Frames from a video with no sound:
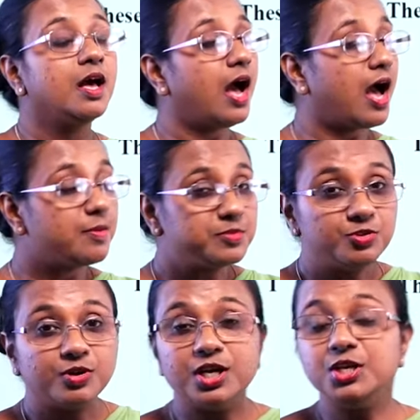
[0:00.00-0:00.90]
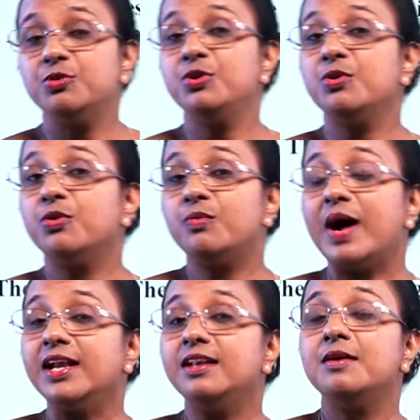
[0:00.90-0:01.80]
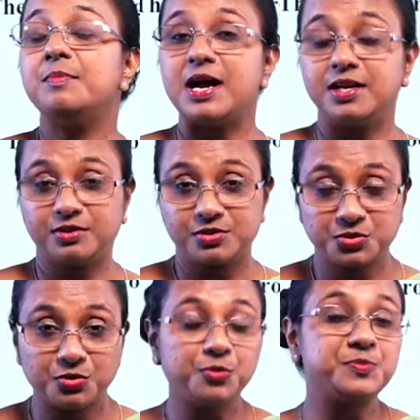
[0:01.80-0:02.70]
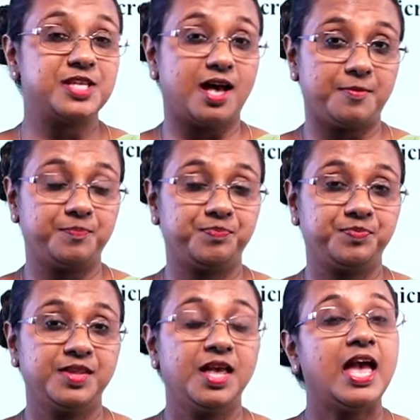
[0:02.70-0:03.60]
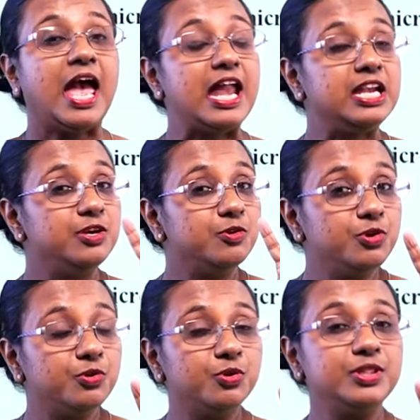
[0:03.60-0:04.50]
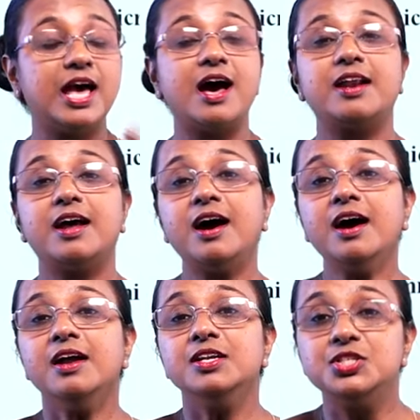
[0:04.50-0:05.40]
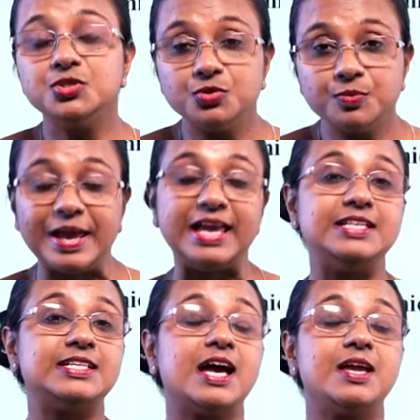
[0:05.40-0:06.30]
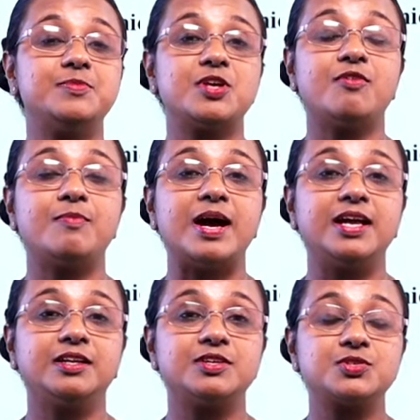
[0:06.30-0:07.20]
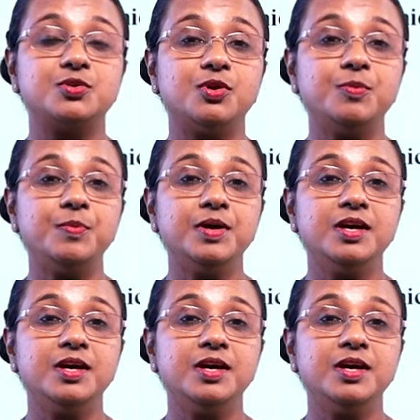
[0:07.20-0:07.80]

I am sure you know what microscopes are. And you know there are two main types of microscope